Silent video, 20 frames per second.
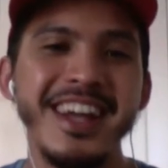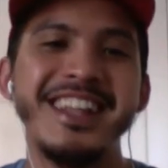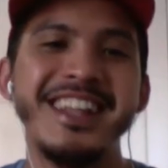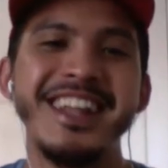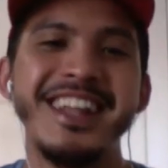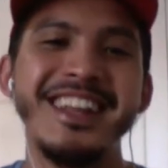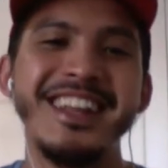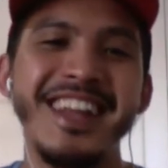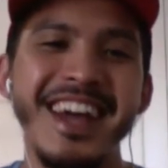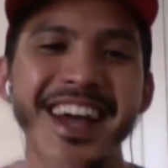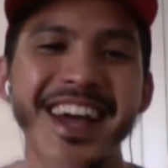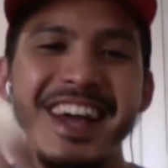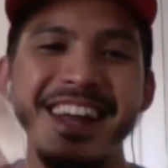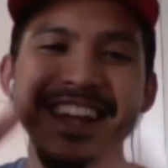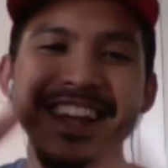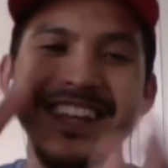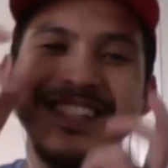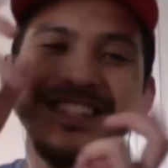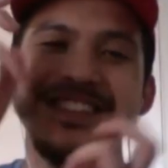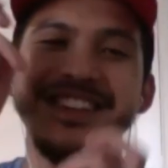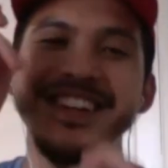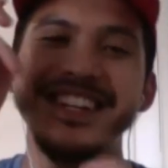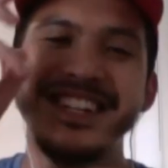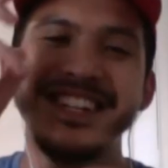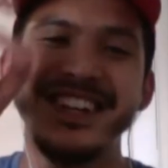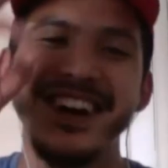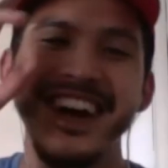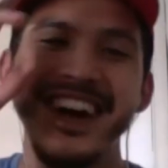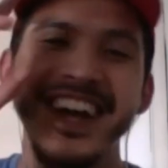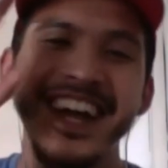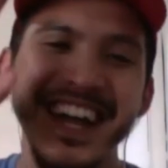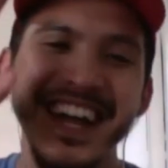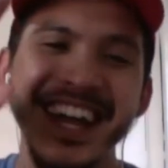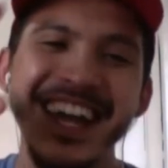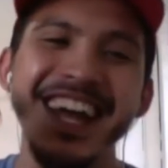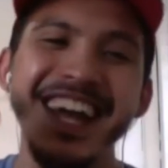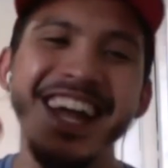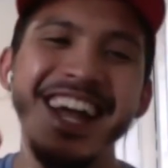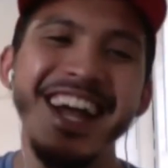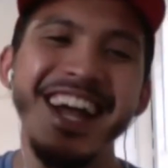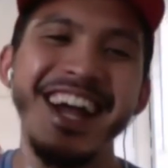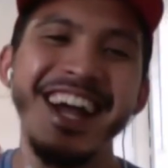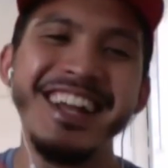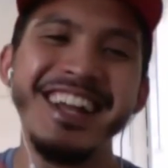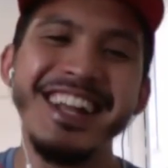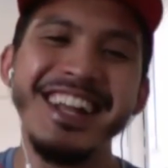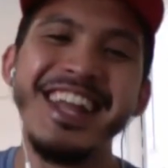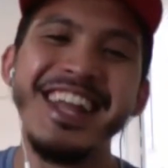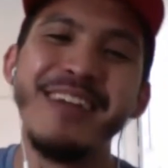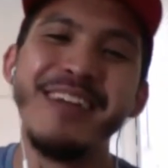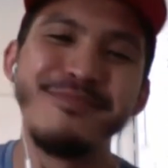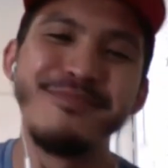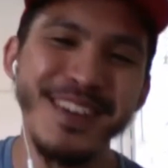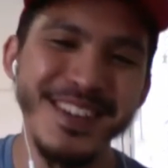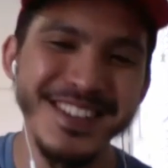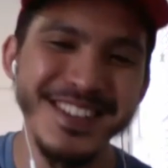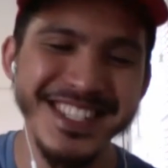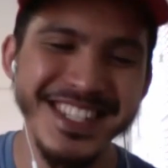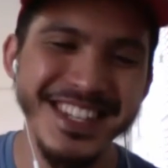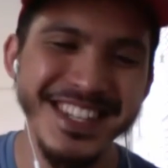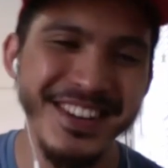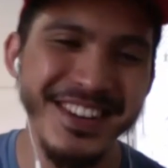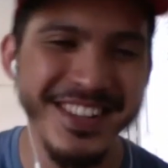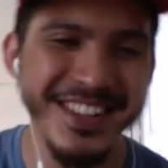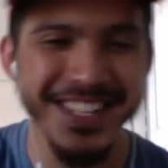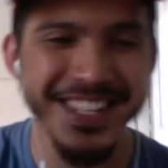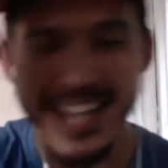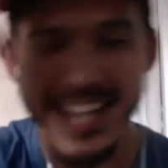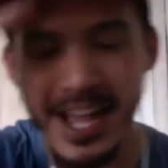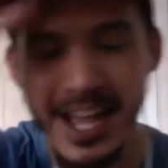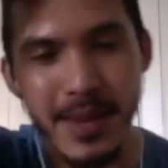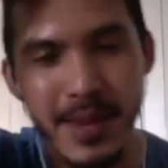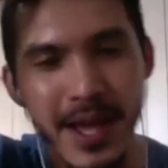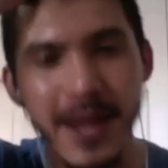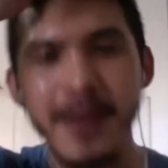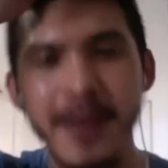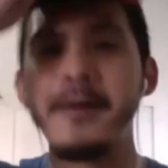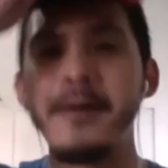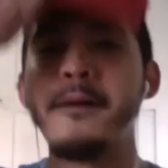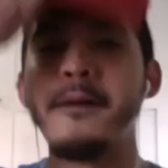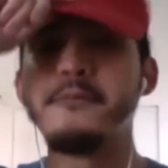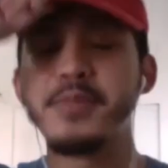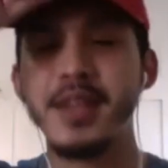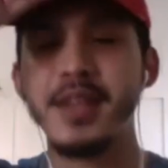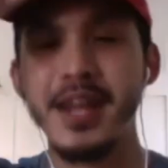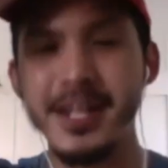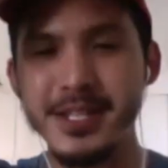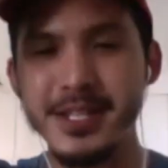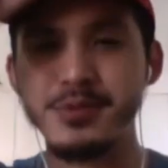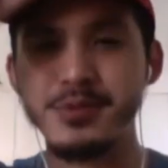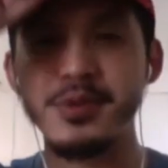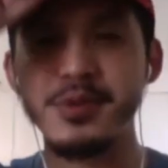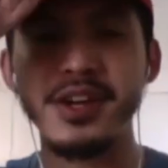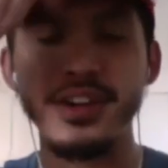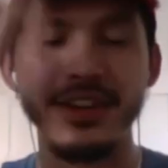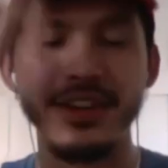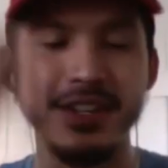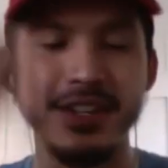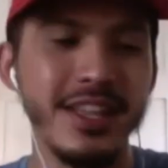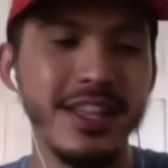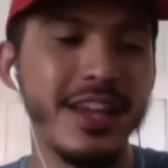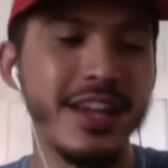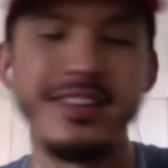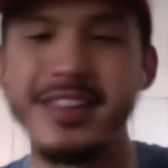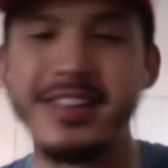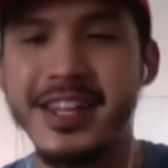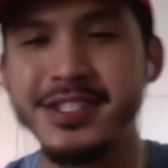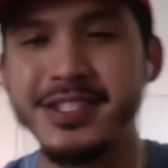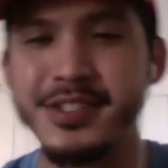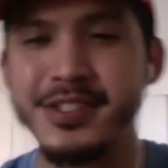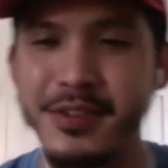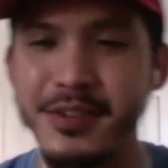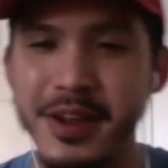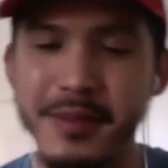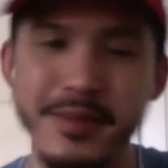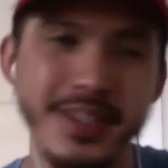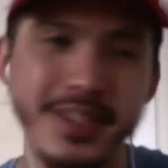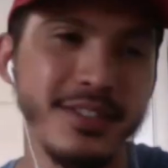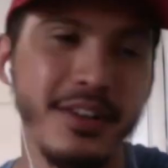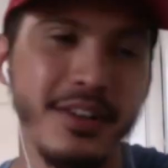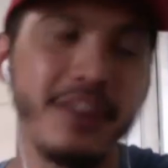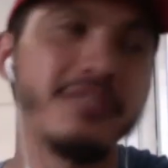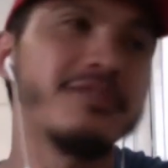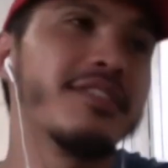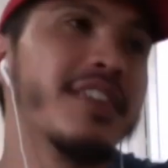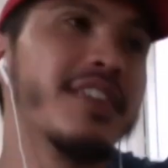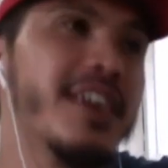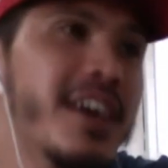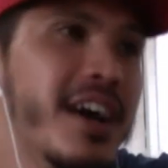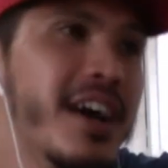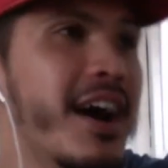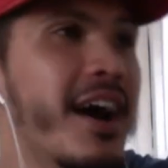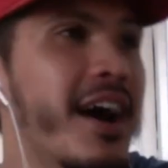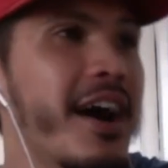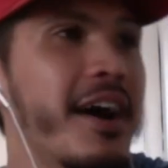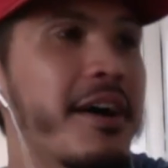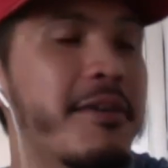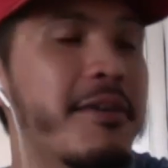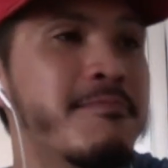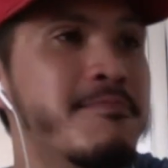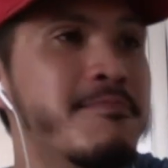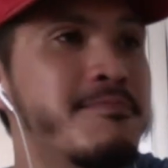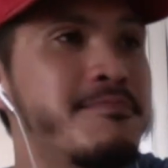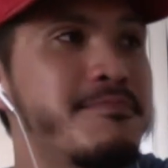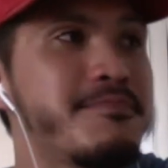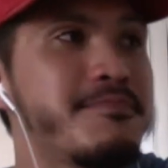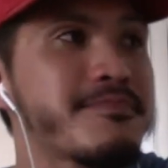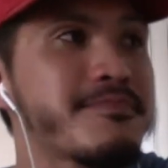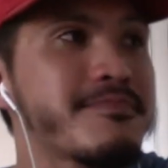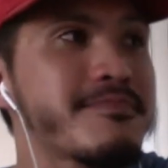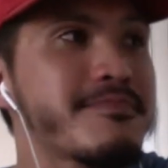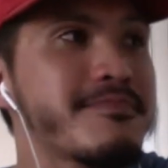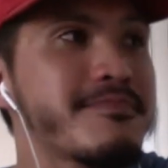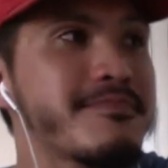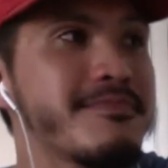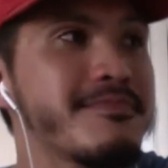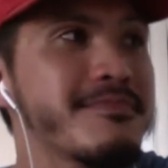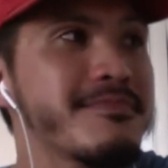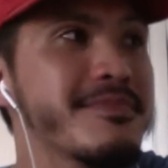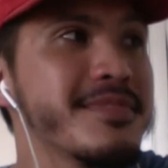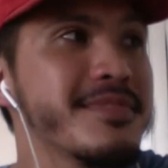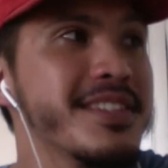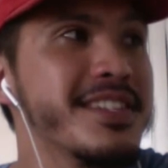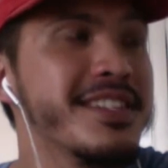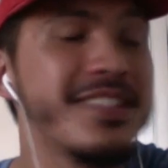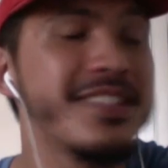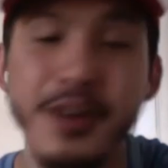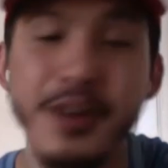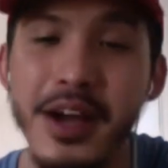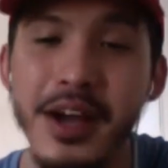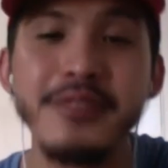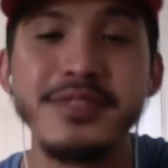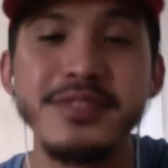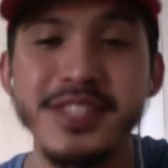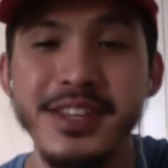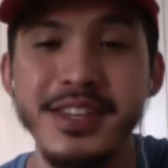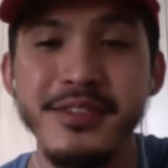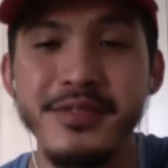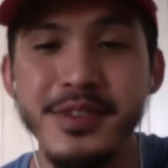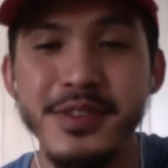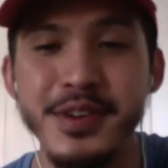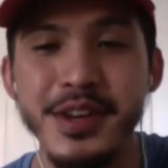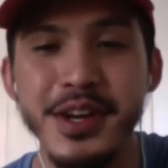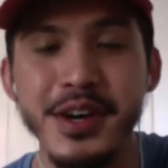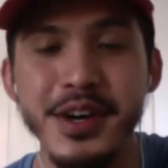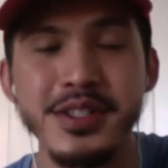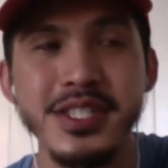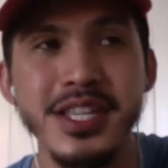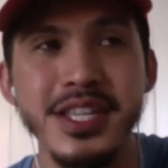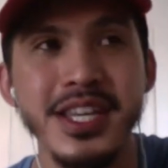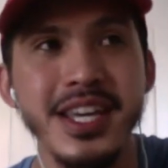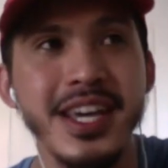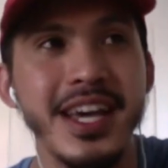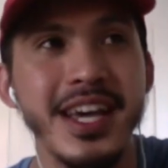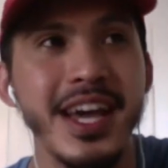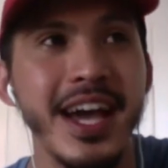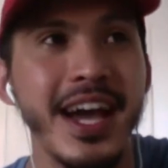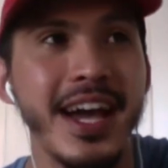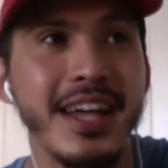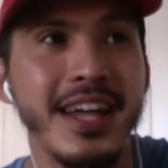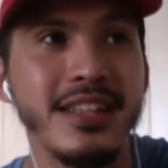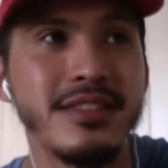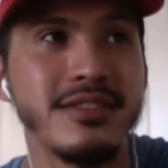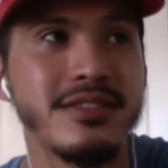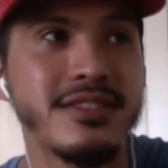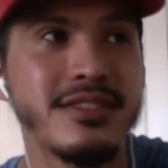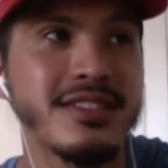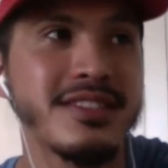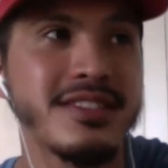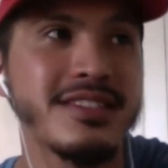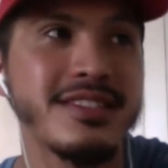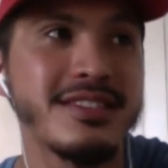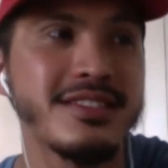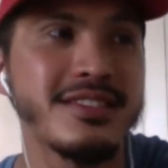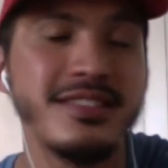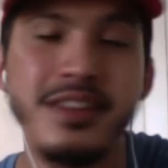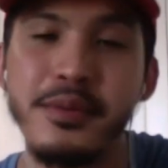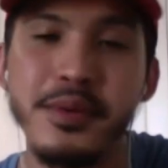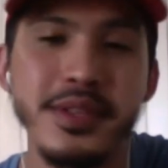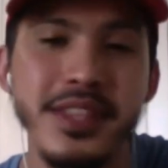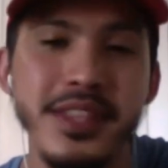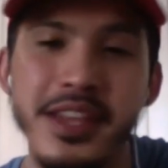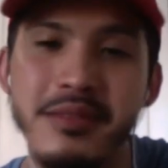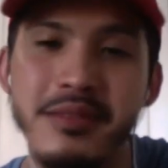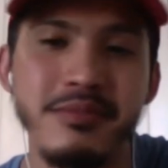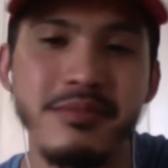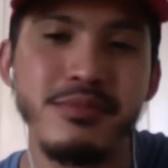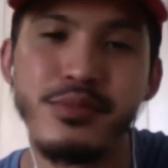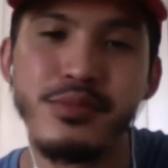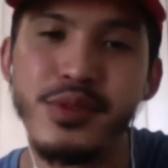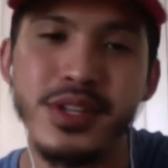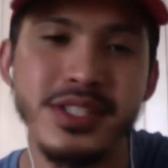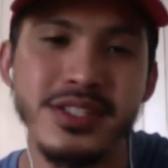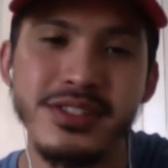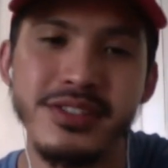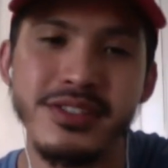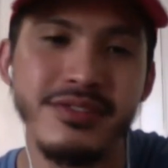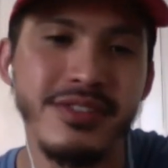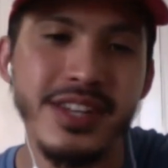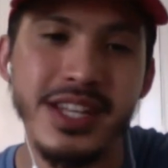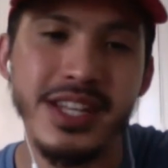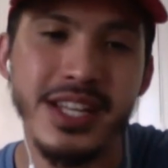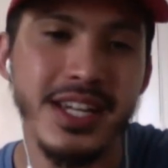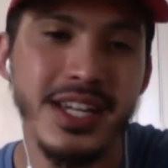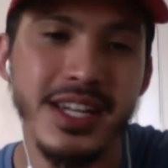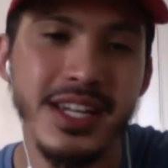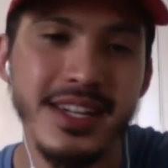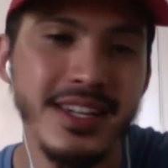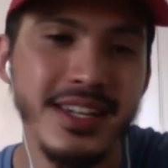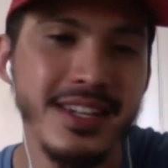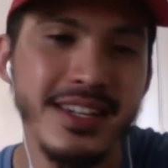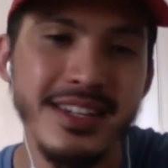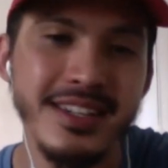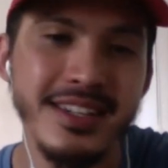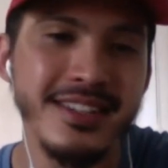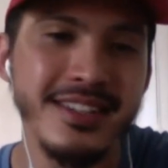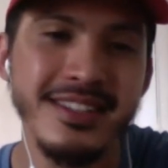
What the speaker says: And they screenshot it and then they post it on the timeline and Twitter and Instagram and stuff. I've seen a few of those, and some of them wasn't really.